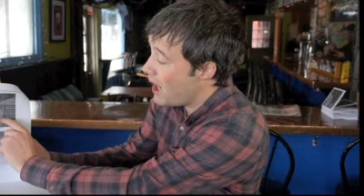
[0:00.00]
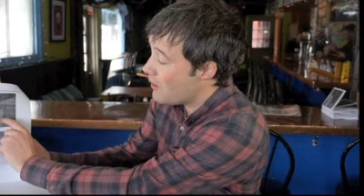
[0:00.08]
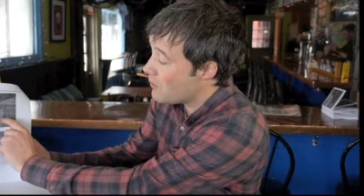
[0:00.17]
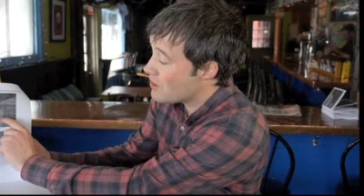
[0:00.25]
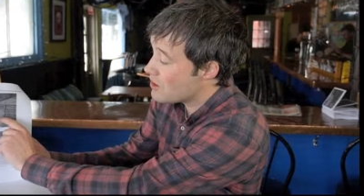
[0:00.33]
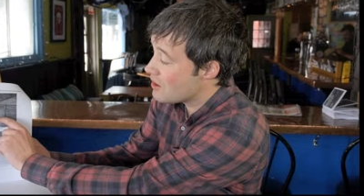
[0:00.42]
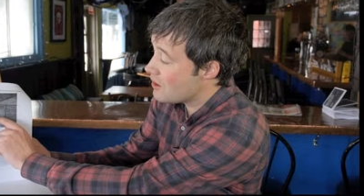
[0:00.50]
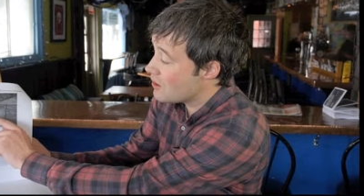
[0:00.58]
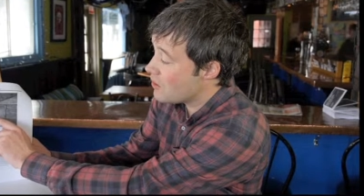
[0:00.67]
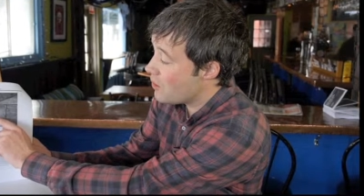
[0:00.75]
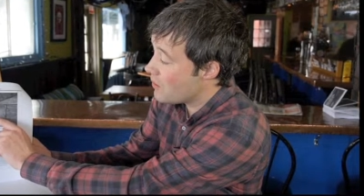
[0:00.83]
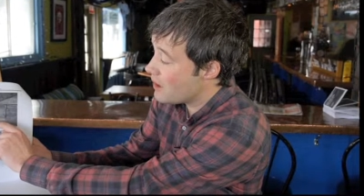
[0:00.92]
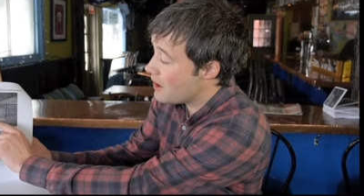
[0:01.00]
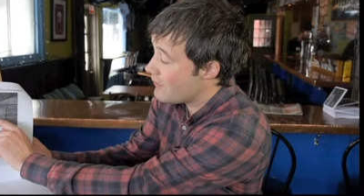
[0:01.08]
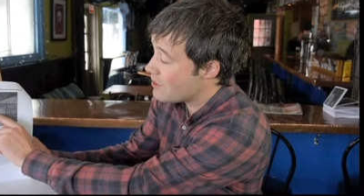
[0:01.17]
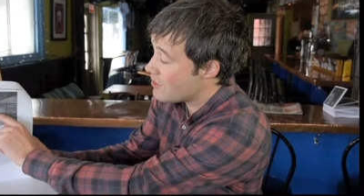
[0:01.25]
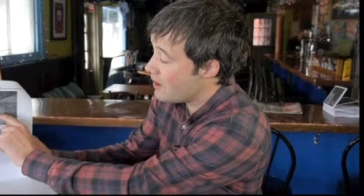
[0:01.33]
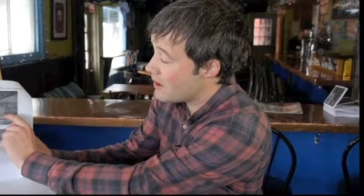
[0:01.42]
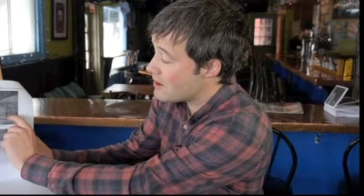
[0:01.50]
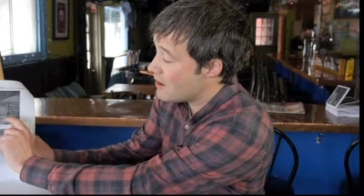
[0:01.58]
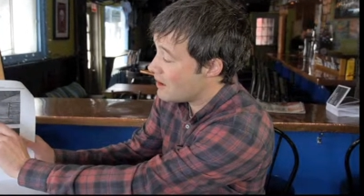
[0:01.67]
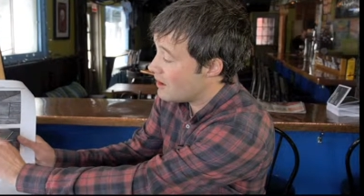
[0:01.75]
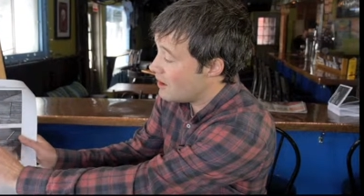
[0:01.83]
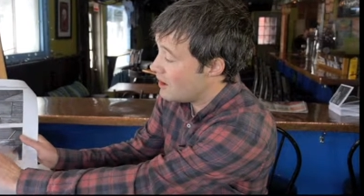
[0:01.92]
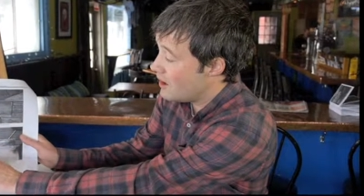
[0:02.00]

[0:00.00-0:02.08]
I wish to God no one had ever tried to